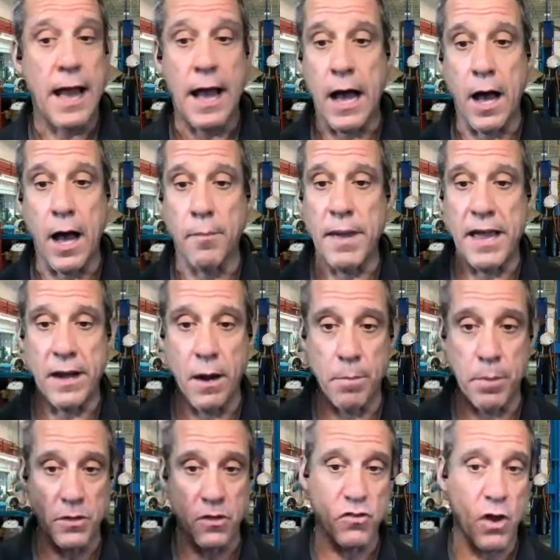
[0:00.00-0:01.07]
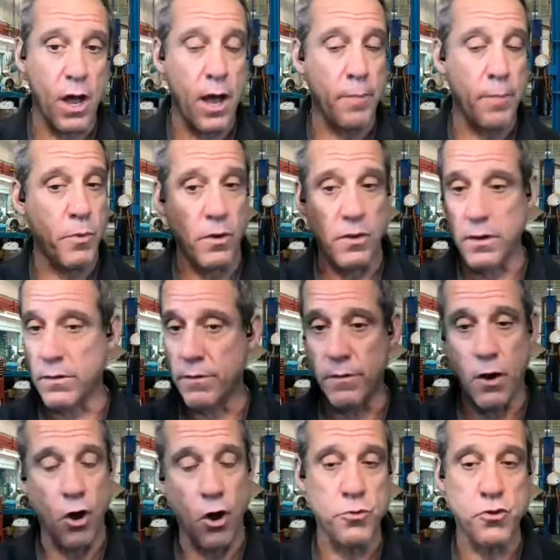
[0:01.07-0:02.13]
And up at the top on
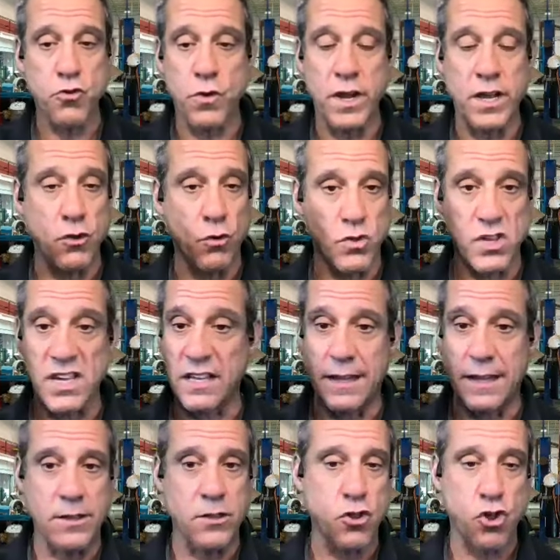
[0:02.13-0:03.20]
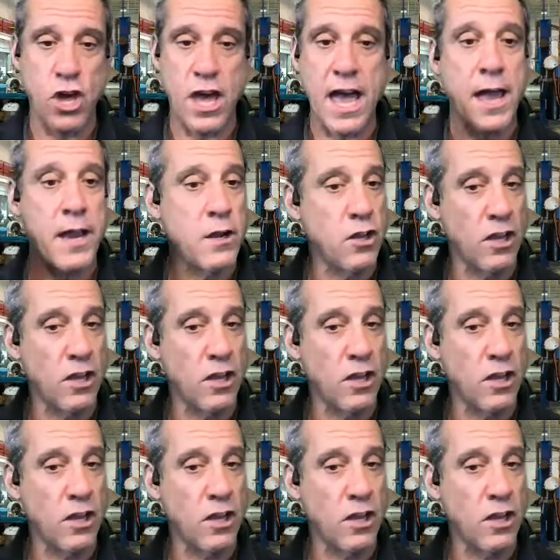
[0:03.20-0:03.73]
the home screen, you'll see a Let's Chat.